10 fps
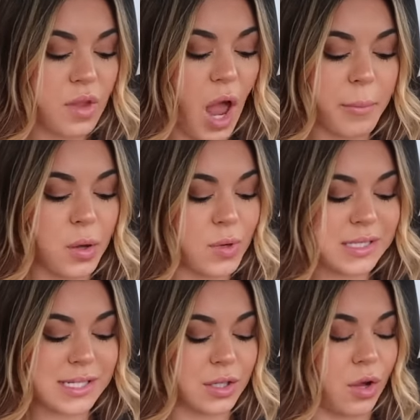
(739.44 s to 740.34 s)
I mean, we
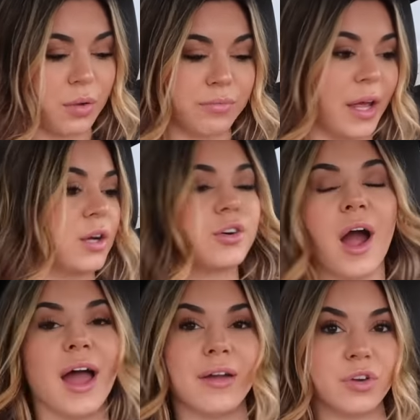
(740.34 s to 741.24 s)
still like
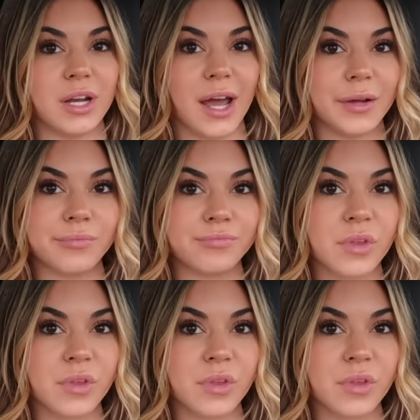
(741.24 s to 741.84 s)
cry every day.